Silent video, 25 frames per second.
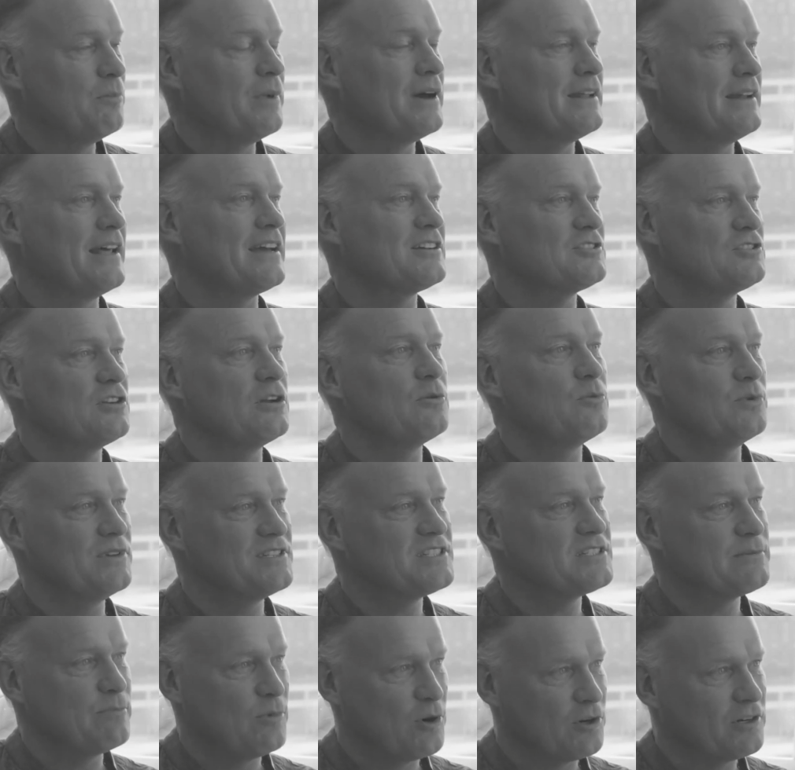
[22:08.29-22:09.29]
but actually with
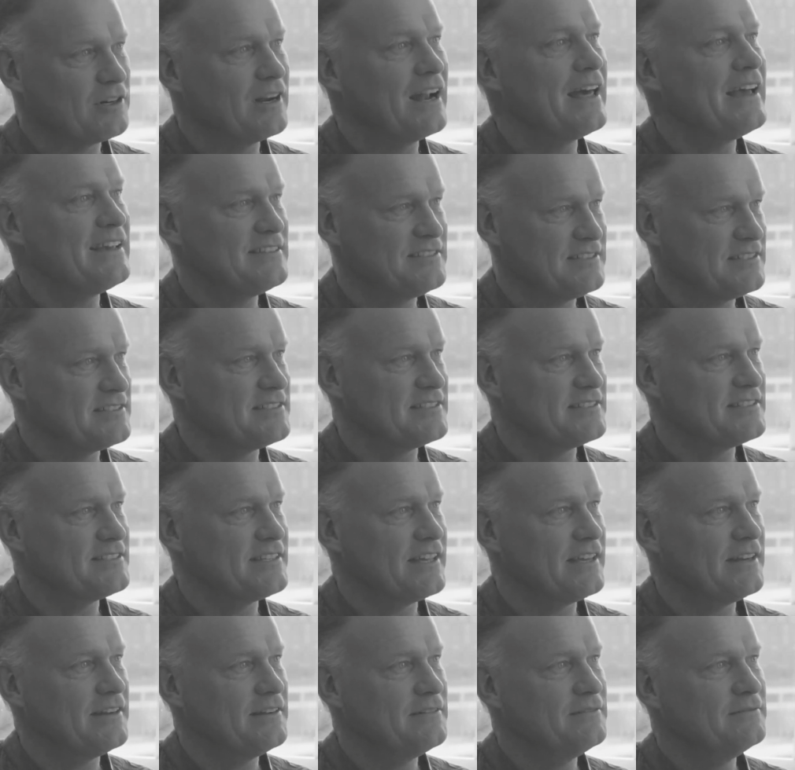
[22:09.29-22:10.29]
smart glasses
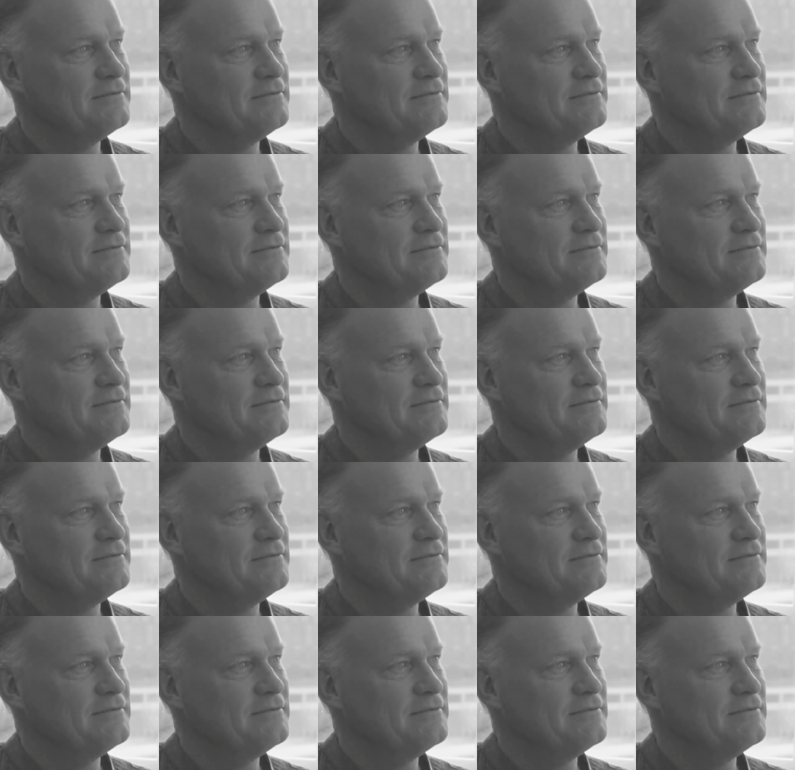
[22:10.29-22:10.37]
instead?